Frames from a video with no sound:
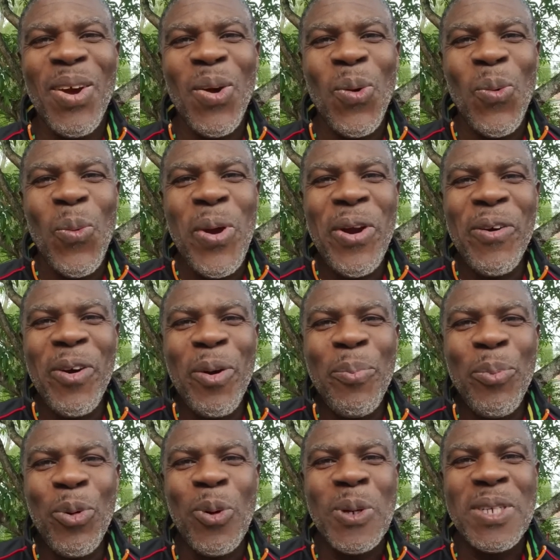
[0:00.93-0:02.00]
we are
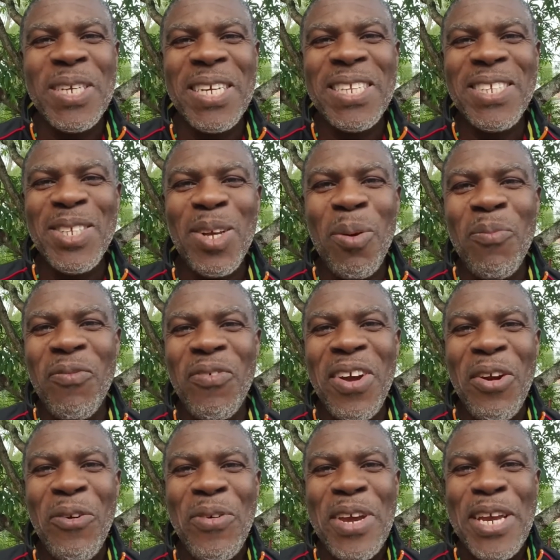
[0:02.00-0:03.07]
approaching some
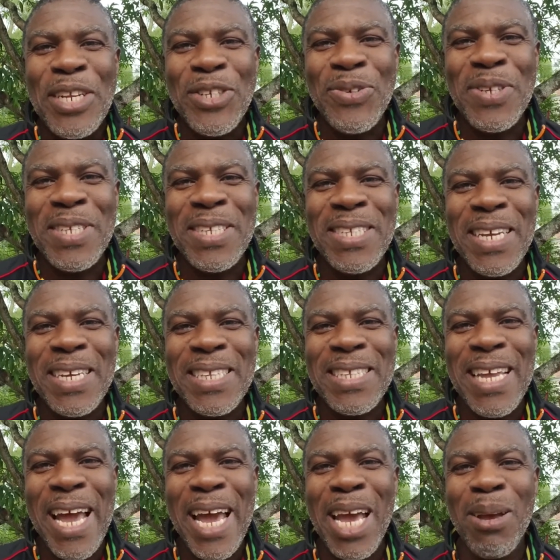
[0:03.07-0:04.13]
very interesting
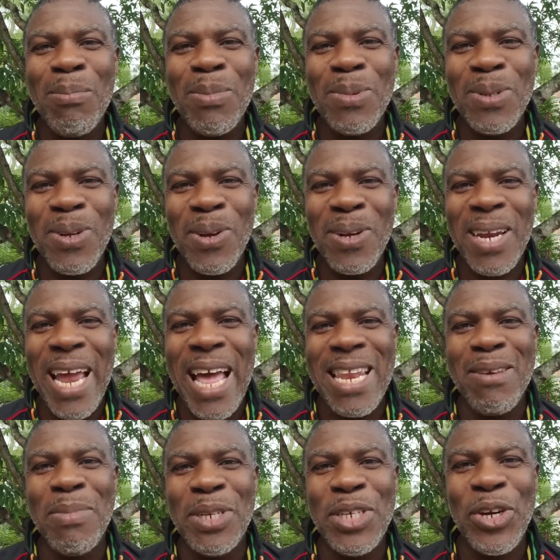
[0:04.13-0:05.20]
times on
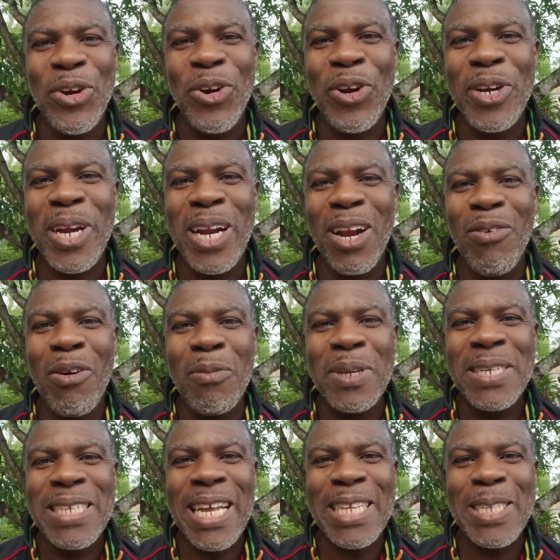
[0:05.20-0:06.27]
Calibishie Chronicle where we
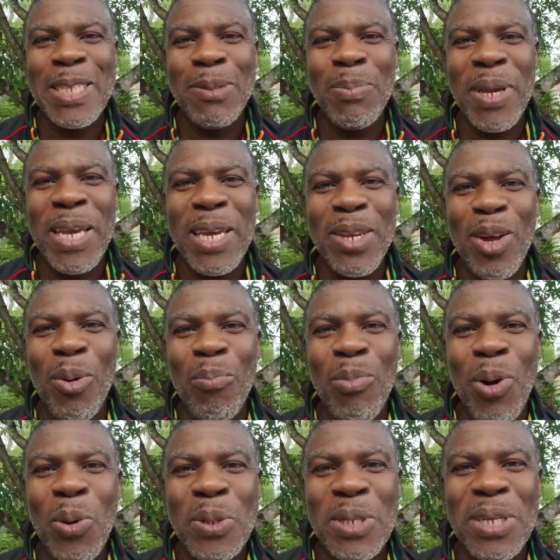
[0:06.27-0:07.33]
start speaking
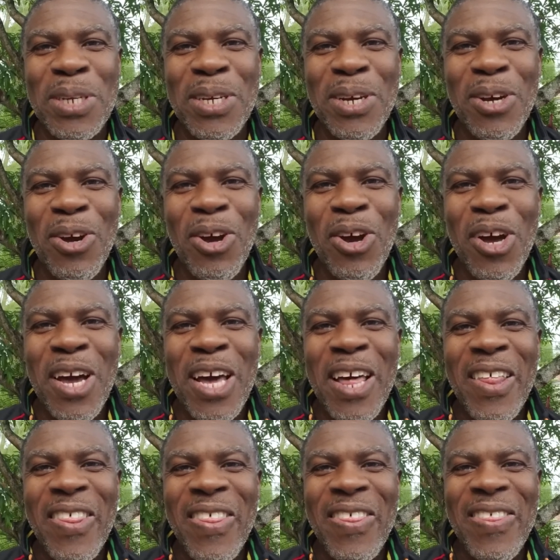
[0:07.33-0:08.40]
about
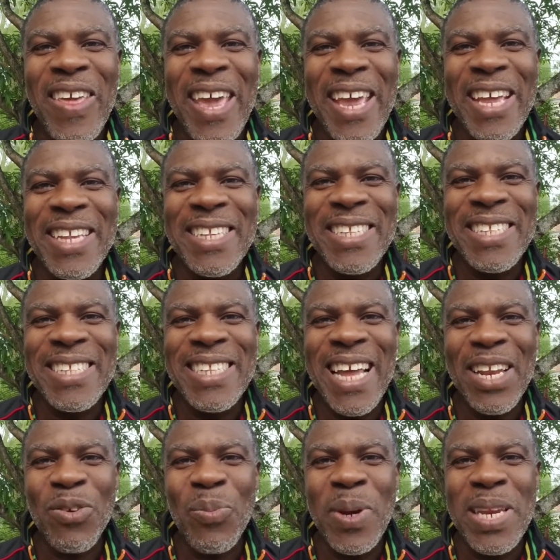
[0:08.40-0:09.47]
things
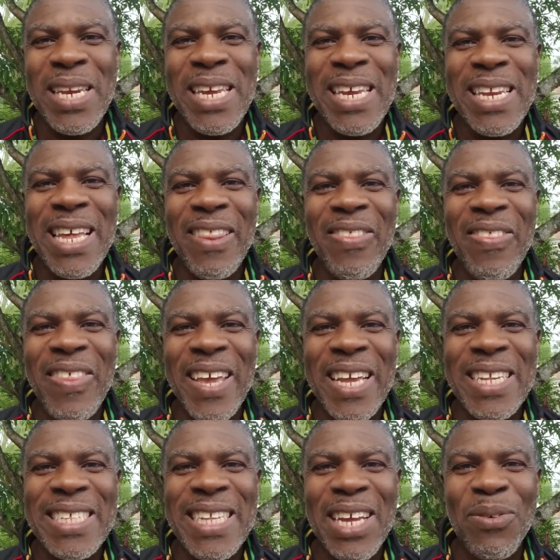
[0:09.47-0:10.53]
that we did and
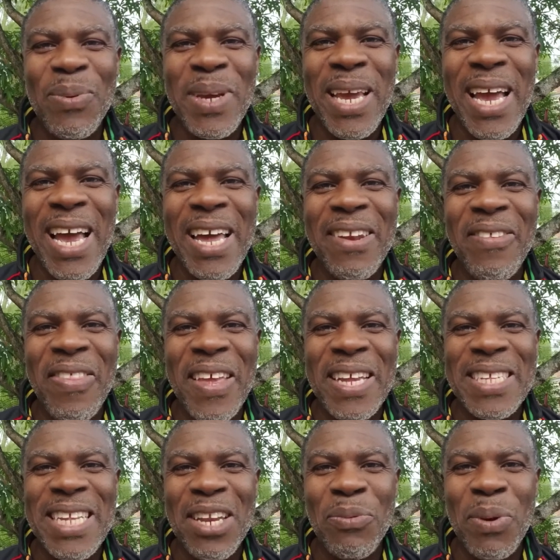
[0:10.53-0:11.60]
things that we had,
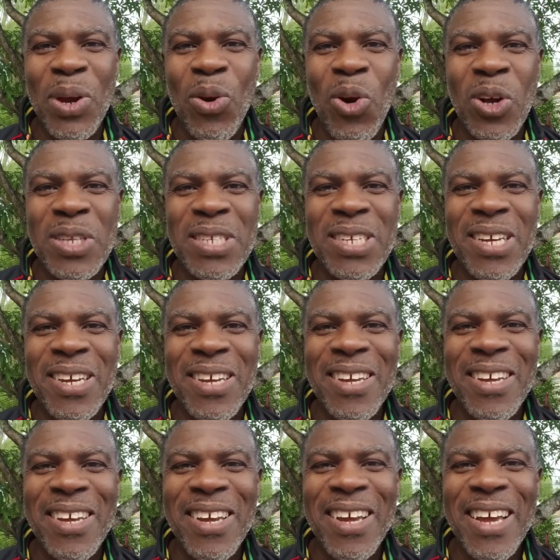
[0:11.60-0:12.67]
things that we caught
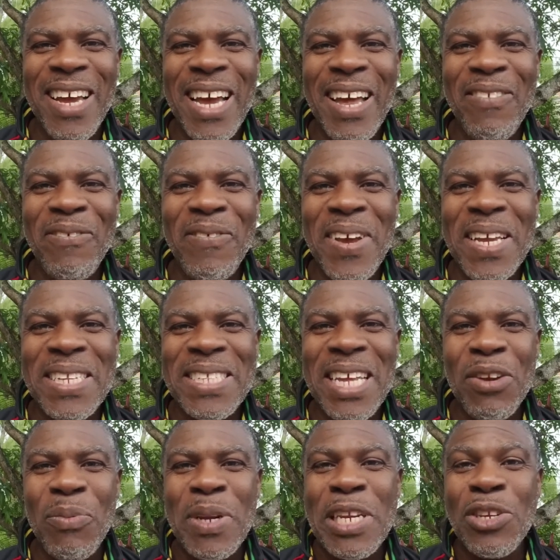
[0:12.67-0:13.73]
and things
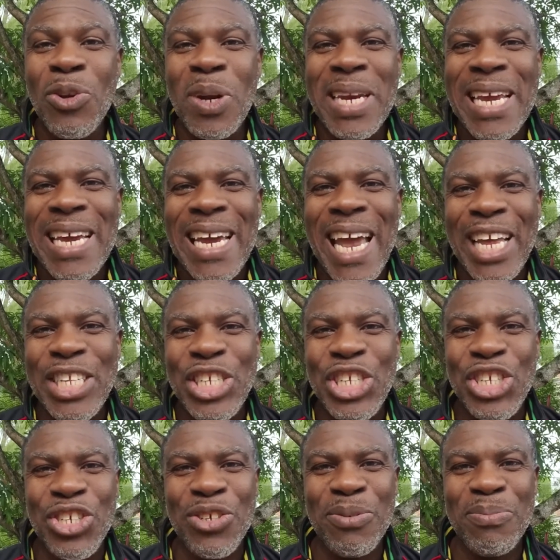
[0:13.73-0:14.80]
that we did not catch.